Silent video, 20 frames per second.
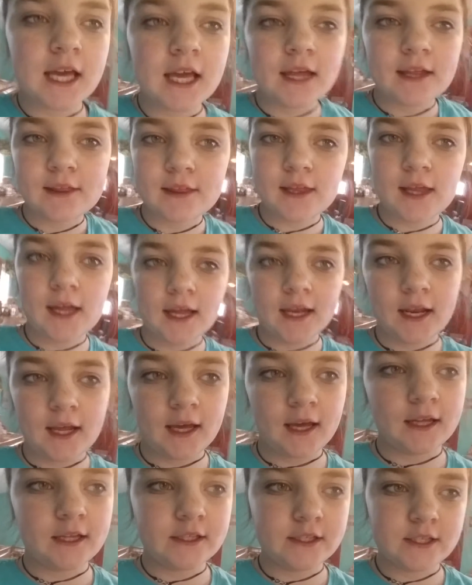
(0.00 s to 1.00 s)
day that
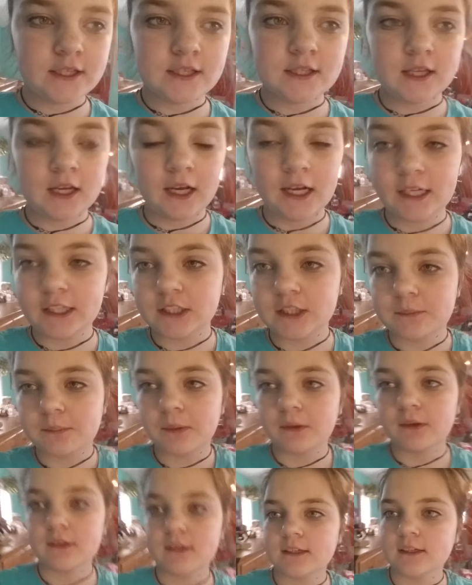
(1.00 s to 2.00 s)
I I
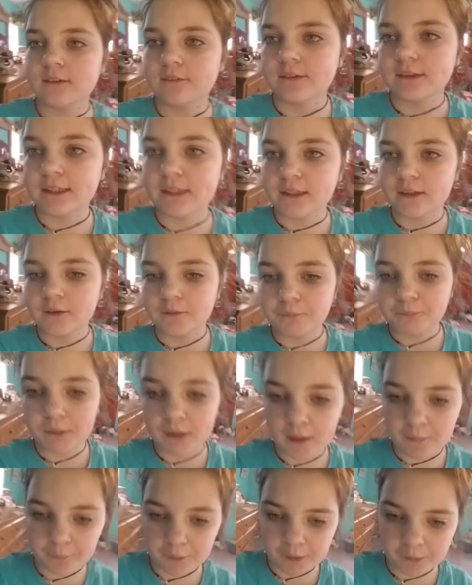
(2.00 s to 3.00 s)
just posted a video
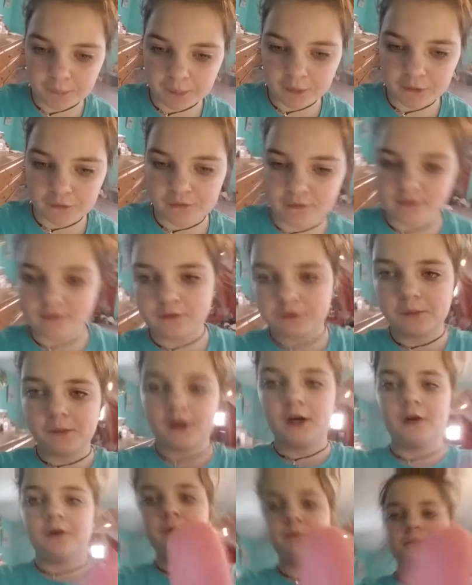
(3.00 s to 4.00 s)
but I'm gonna post this
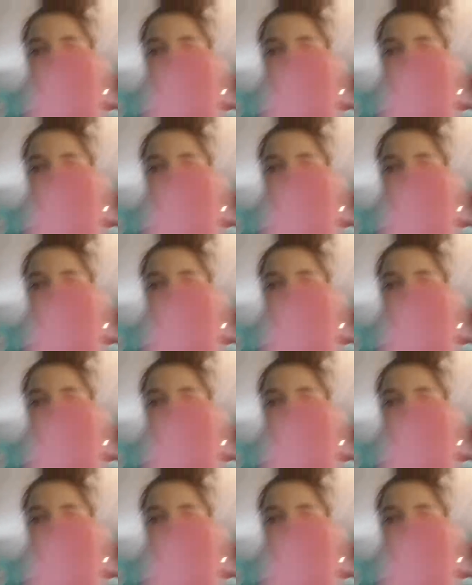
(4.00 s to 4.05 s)
tomorrow